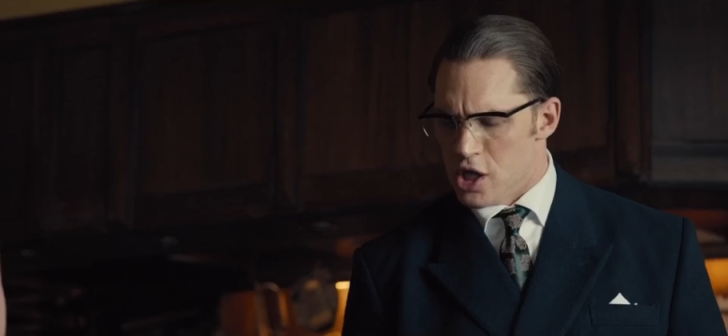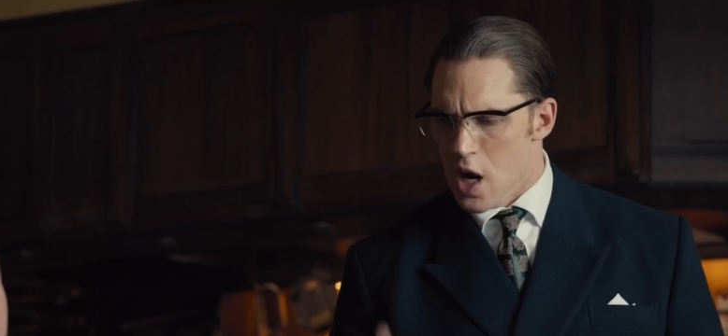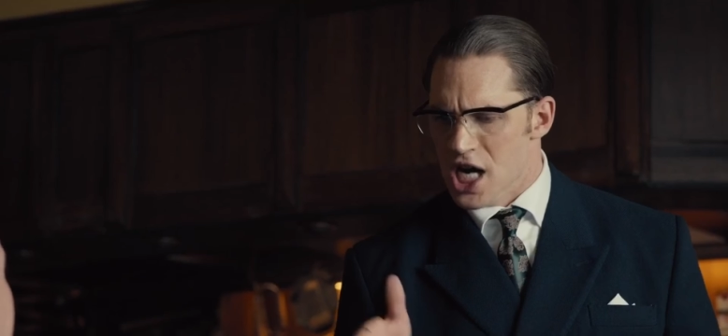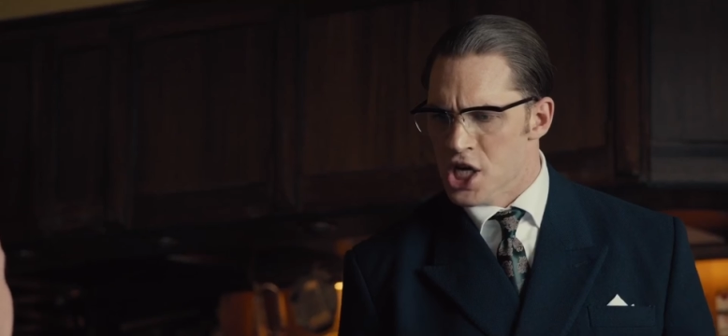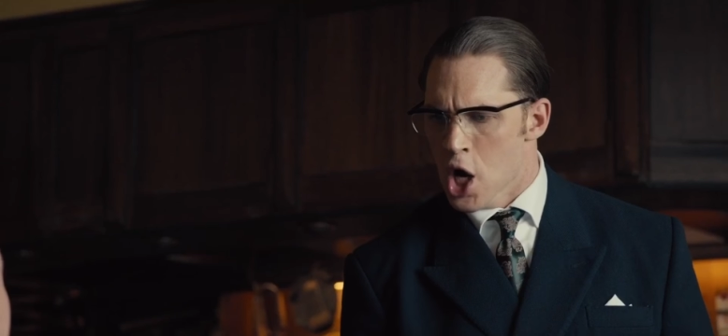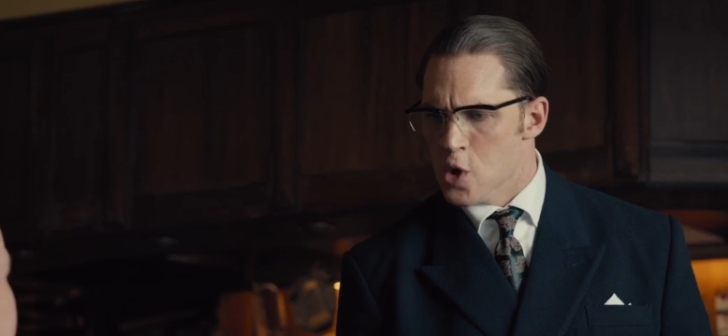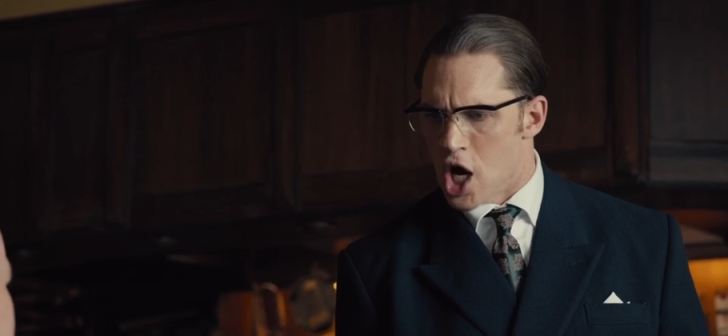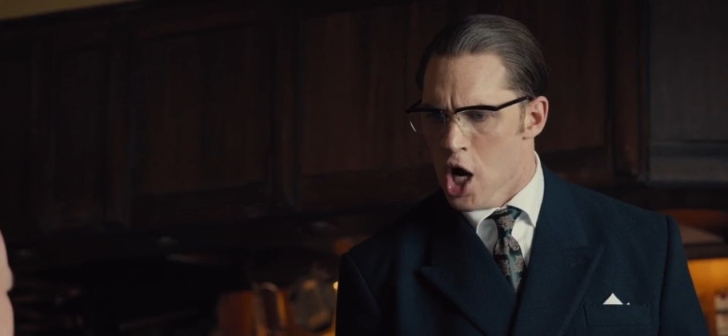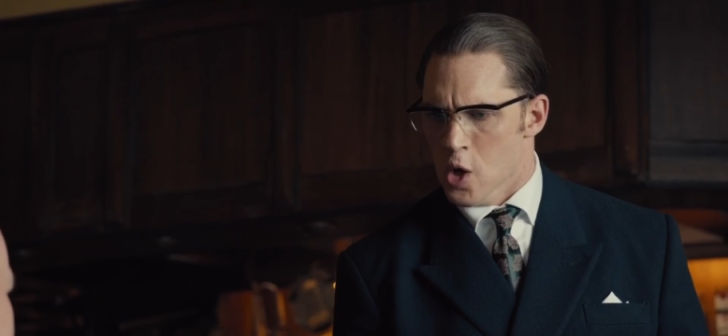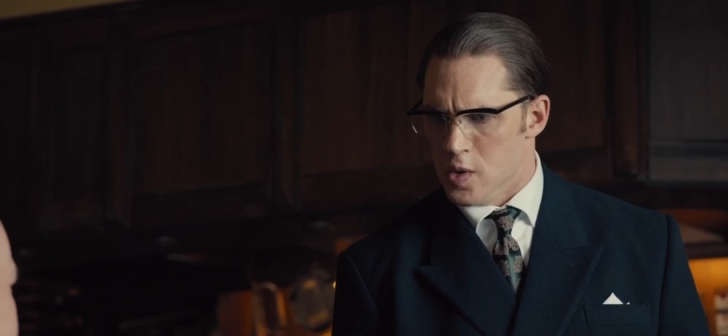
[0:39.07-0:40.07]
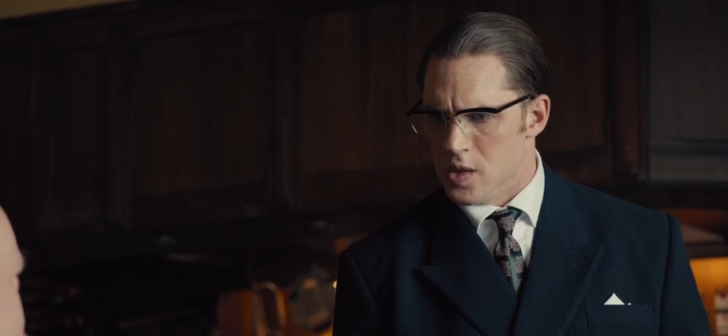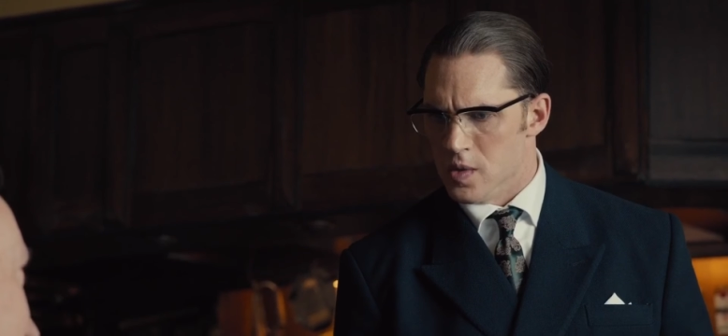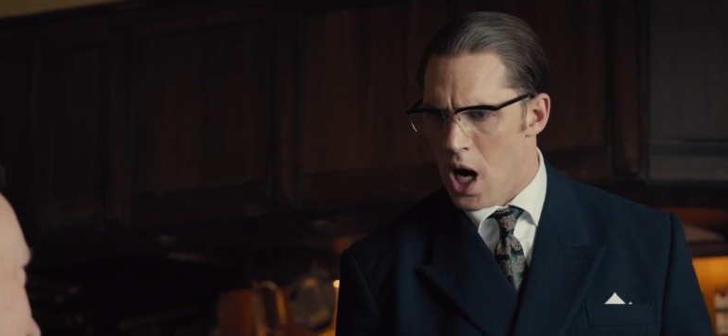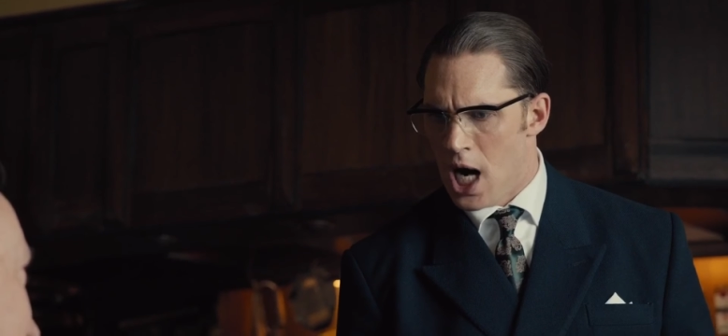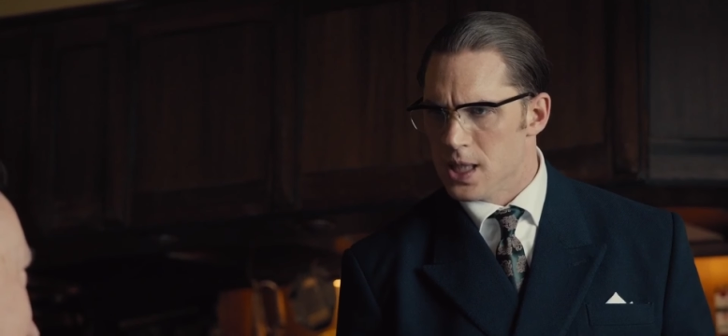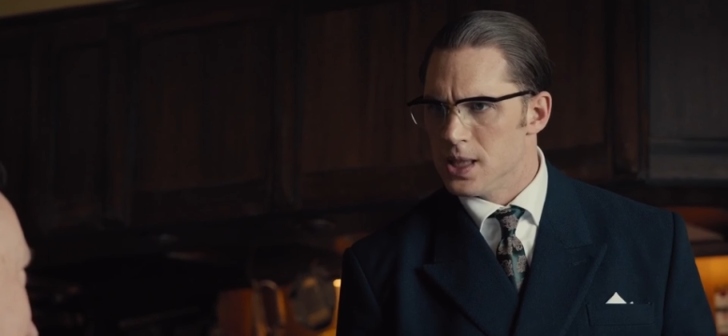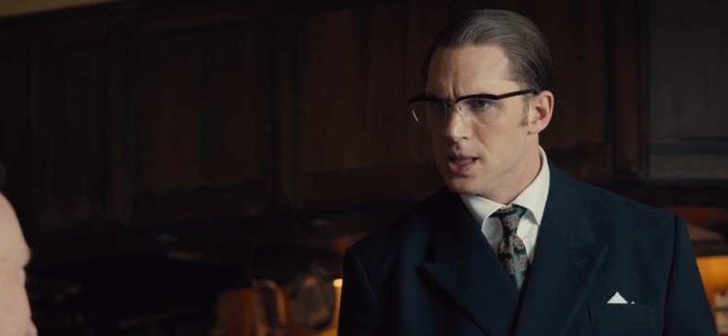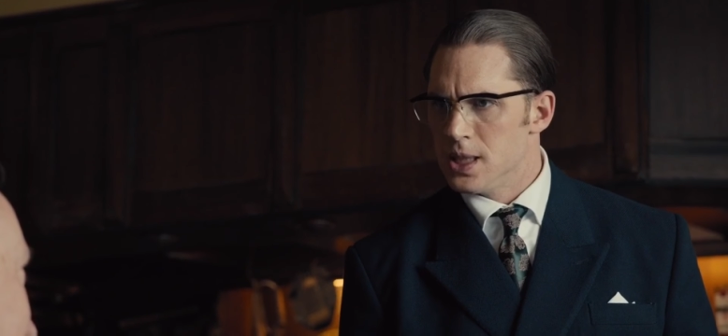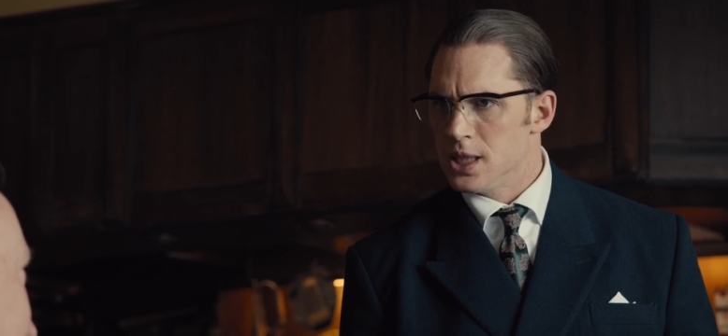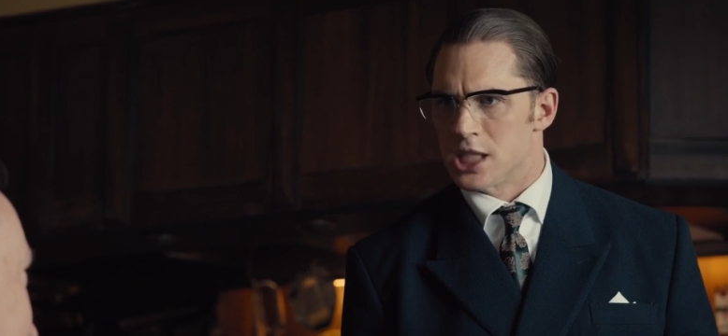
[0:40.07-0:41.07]
you, Enugu. Right?
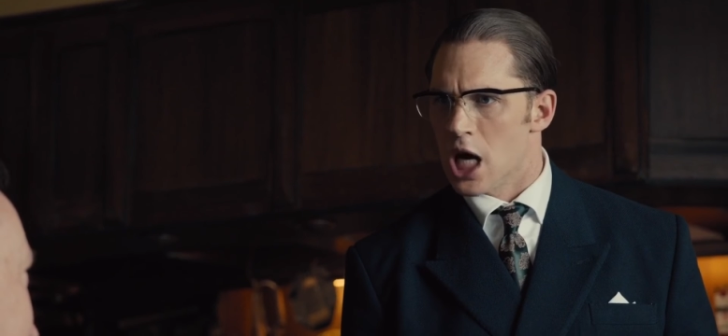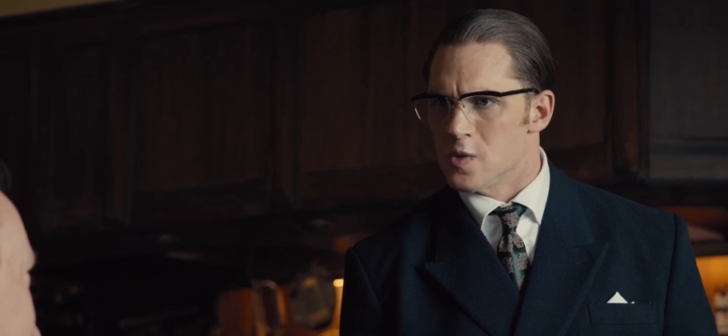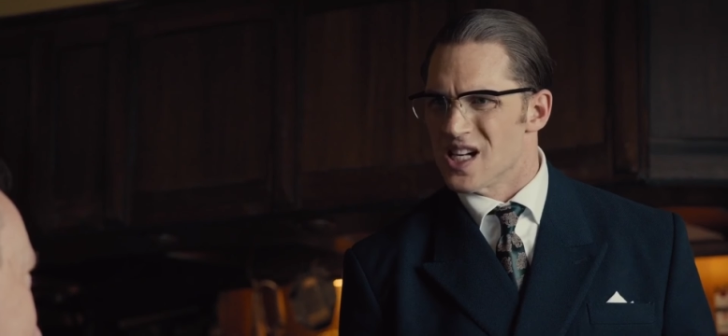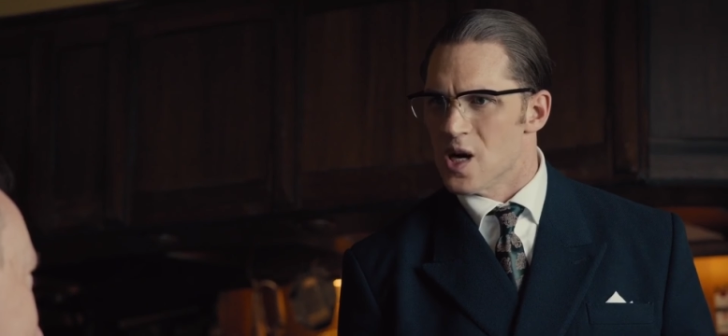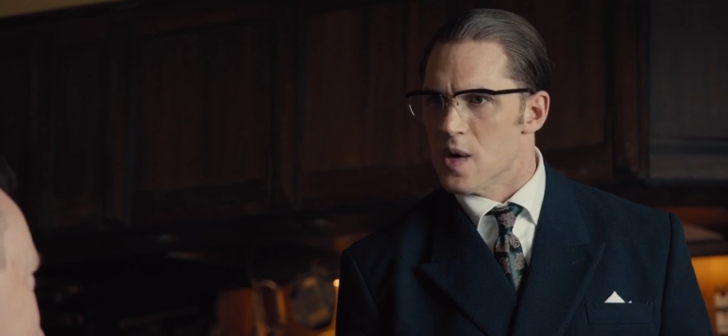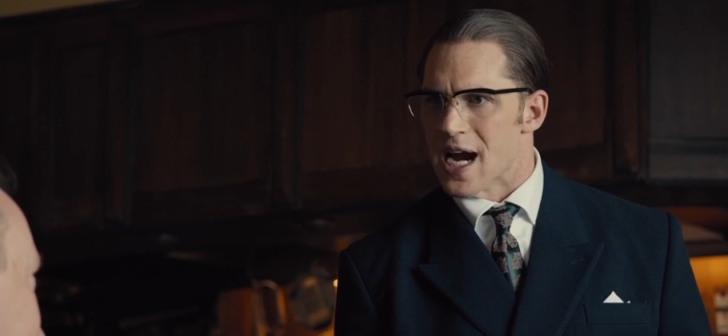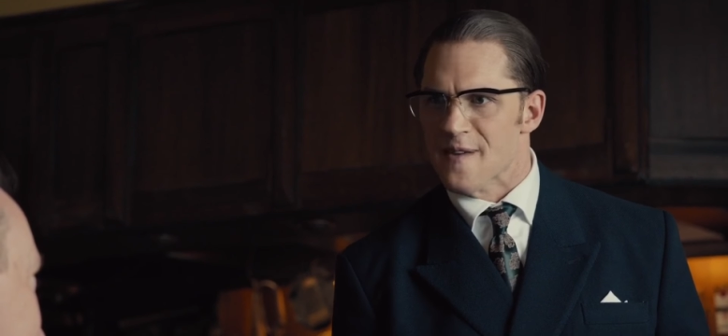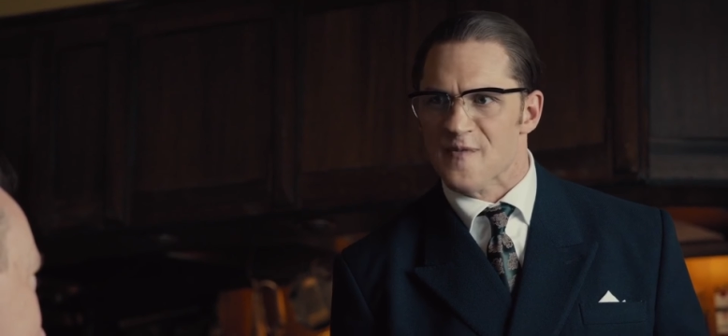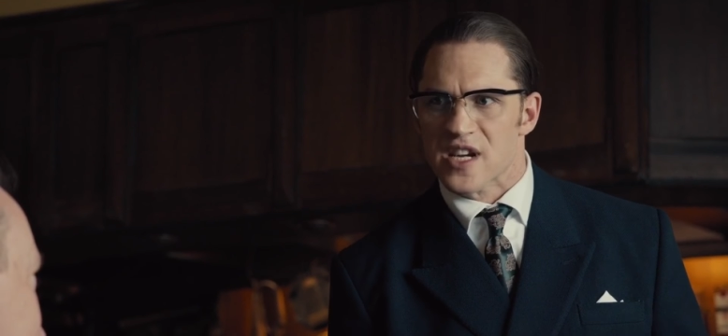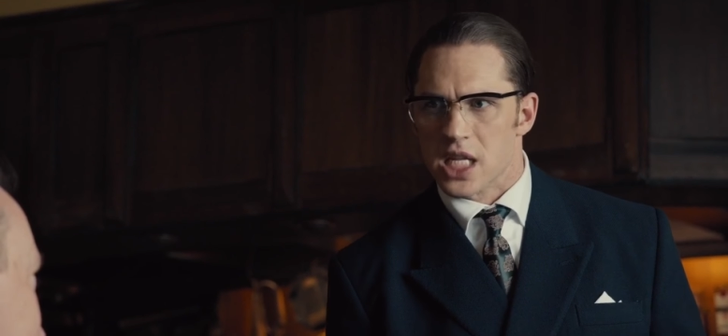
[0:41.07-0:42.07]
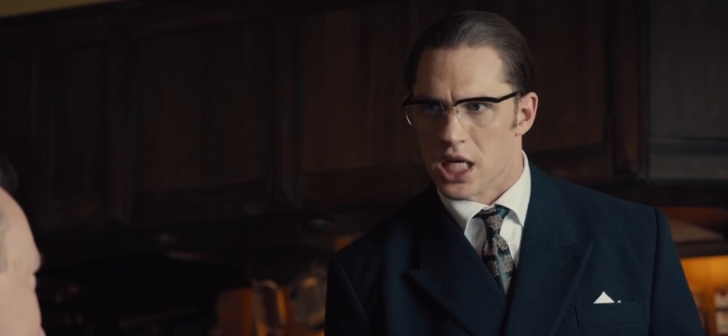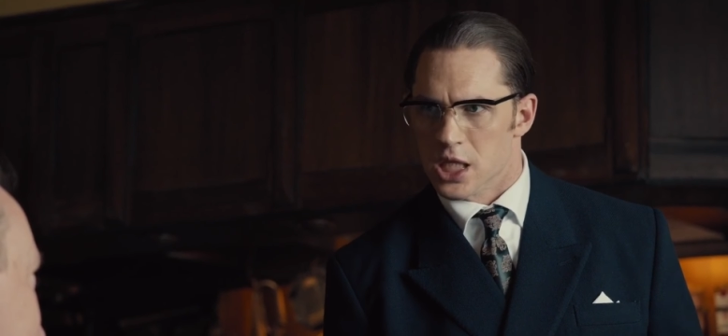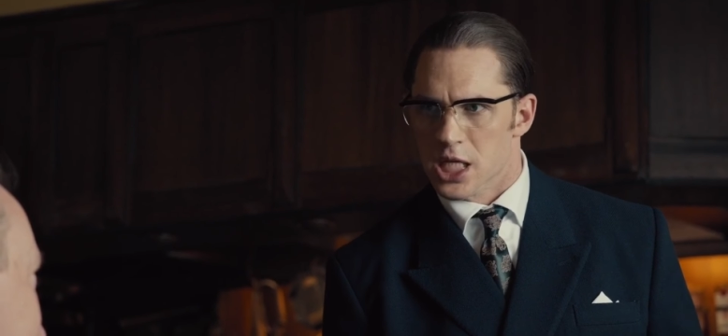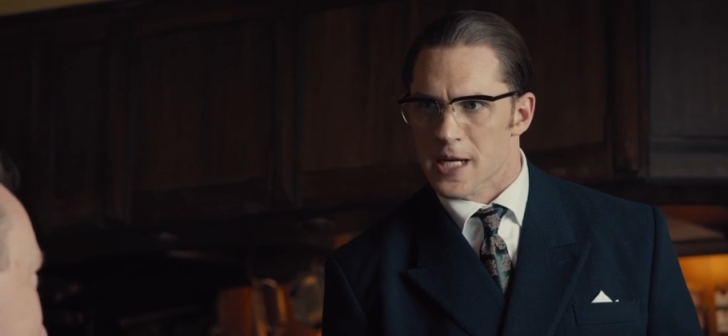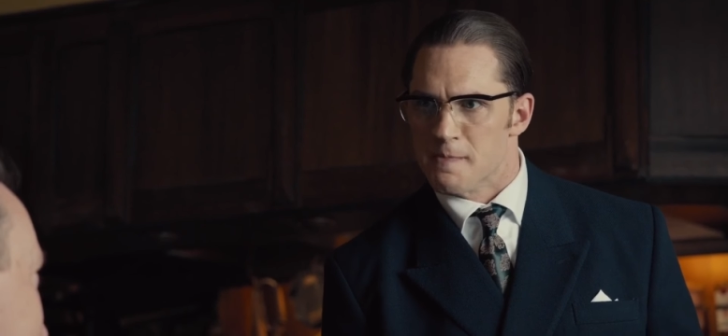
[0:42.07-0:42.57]
You don't know everything, do you,